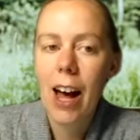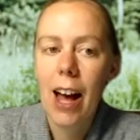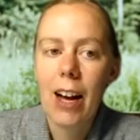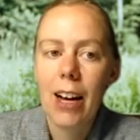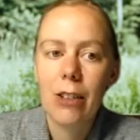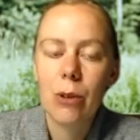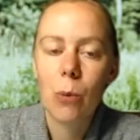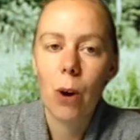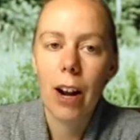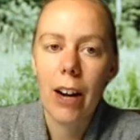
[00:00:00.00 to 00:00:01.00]
and
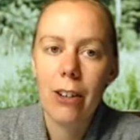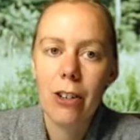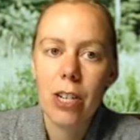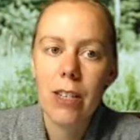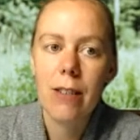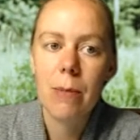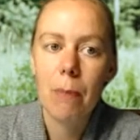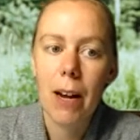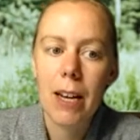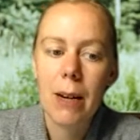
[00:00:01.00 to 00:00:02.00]
what energies
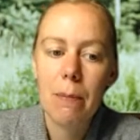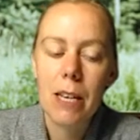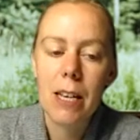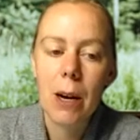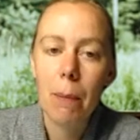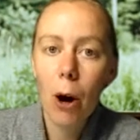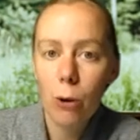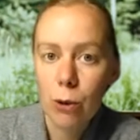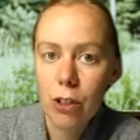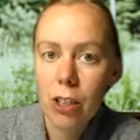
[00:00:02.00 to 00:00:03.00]
might be
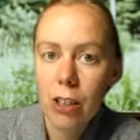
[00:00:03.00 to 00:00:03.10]
opposed